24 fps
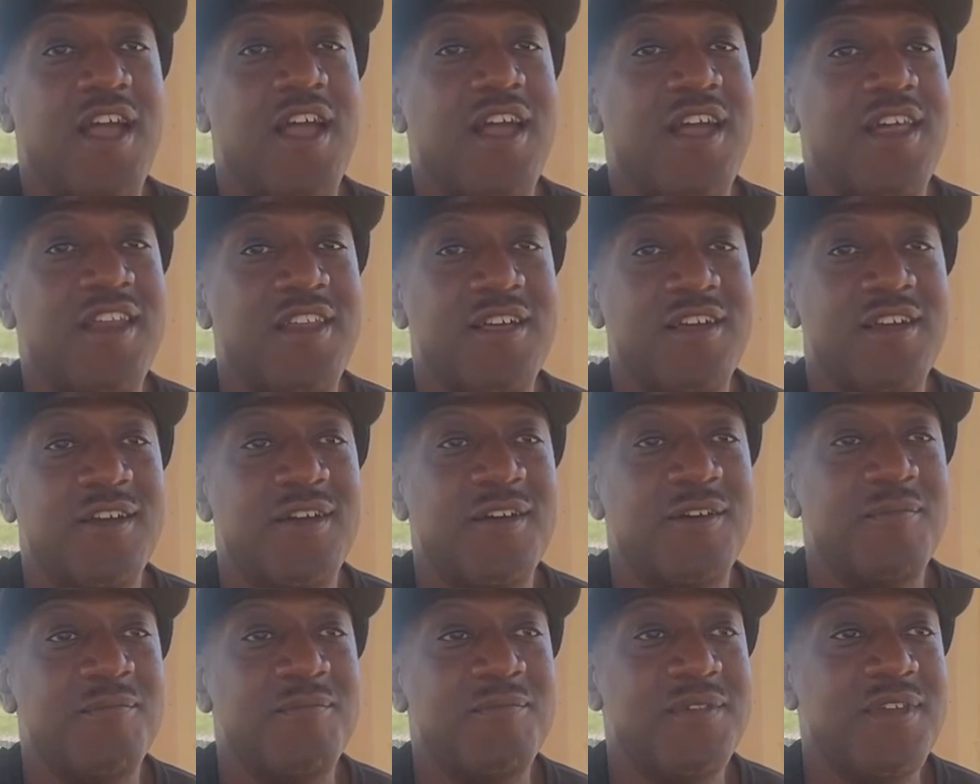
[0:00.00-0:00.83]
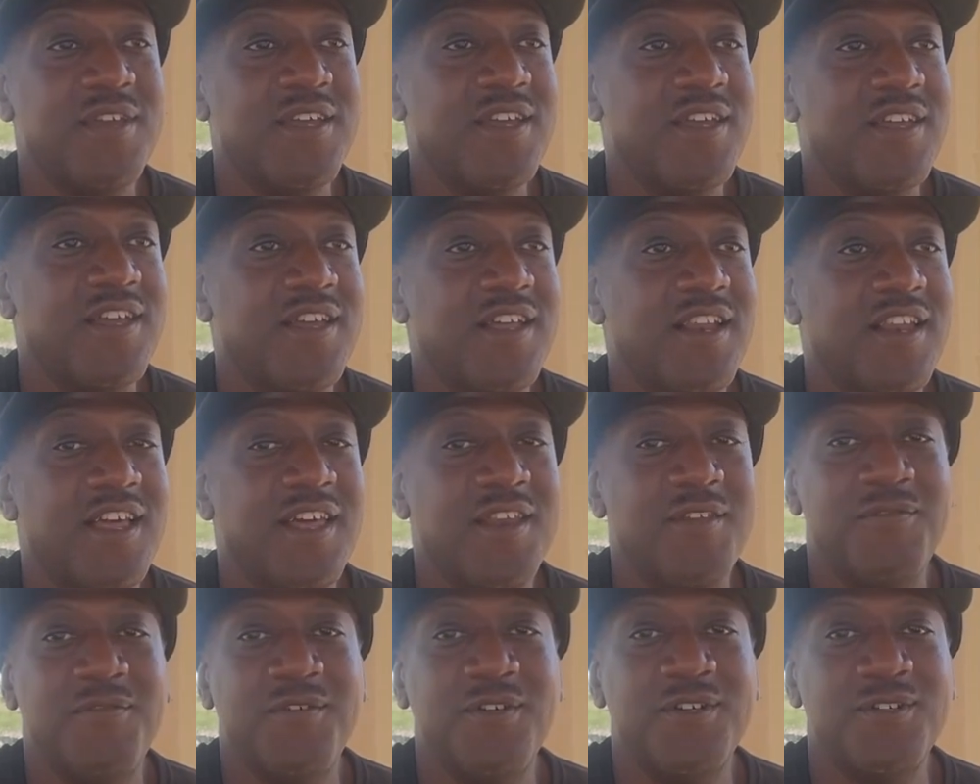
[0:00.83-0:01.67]
and yeah, a
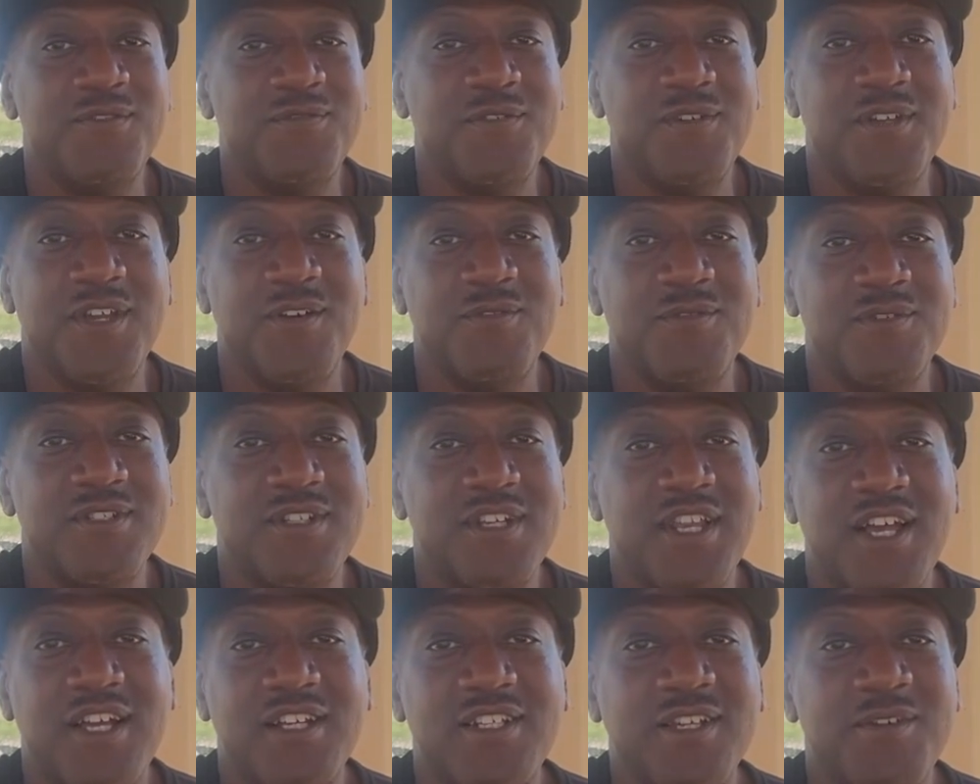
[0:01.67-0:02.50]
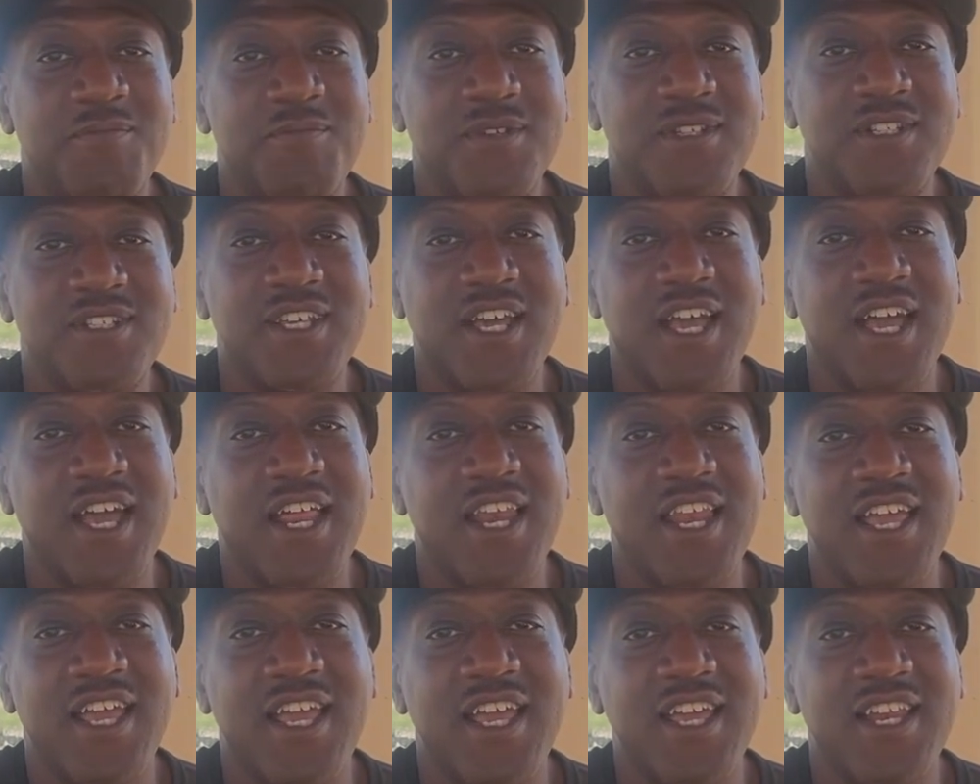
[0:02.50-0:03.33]
lot of folks thought I was locked up in
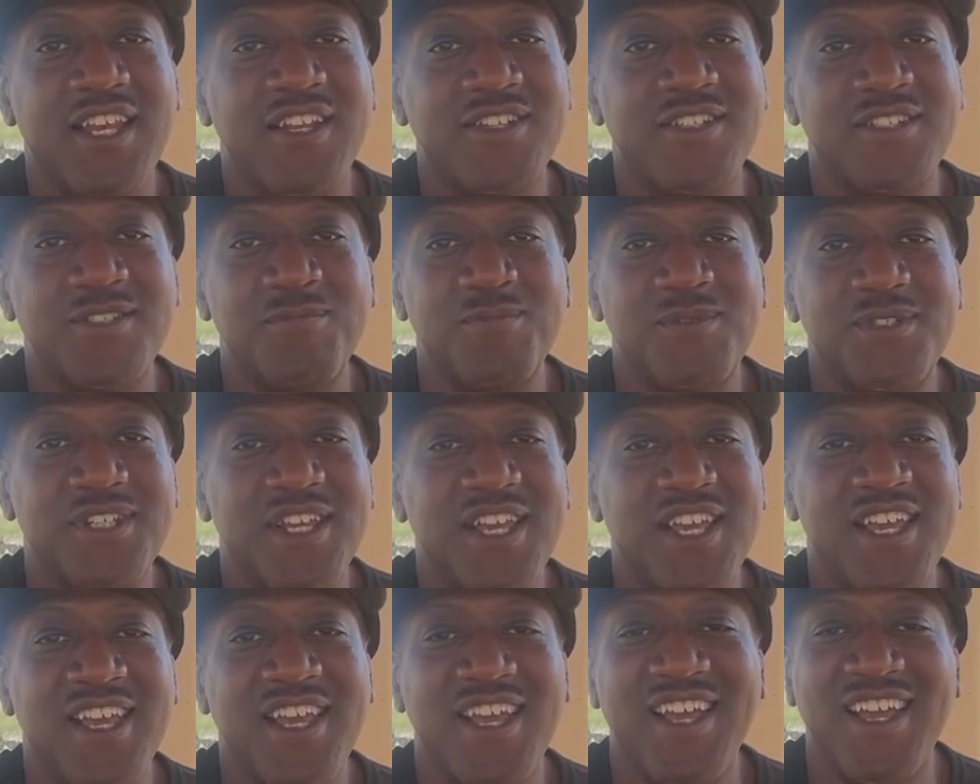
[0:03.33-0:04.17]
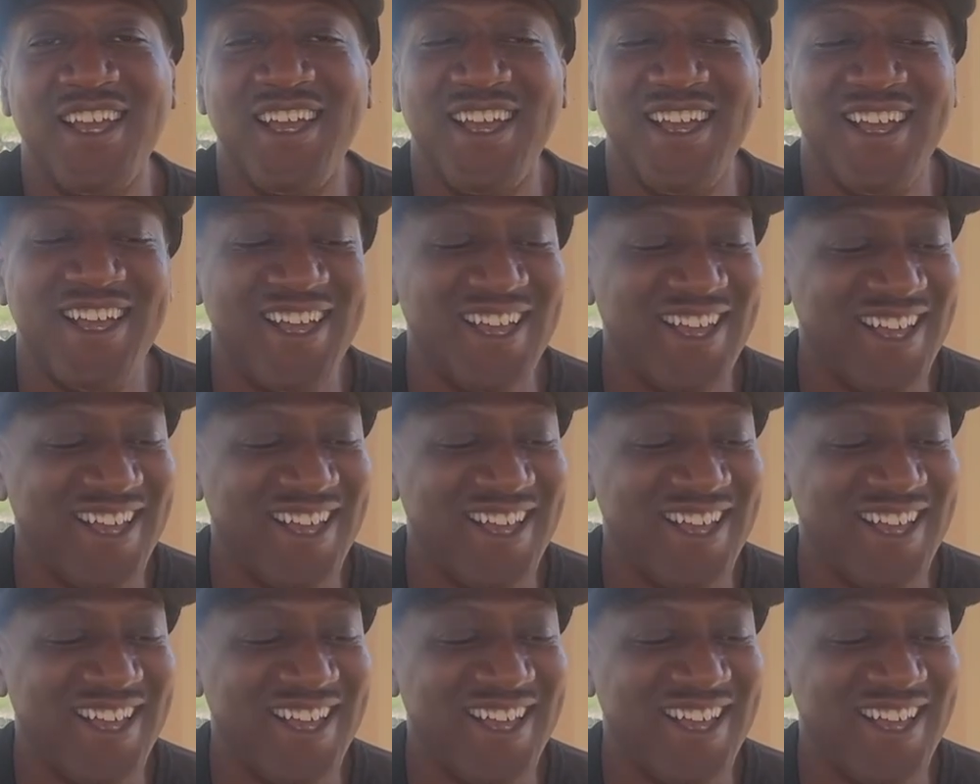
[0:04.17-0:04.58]
Thailand or some shit.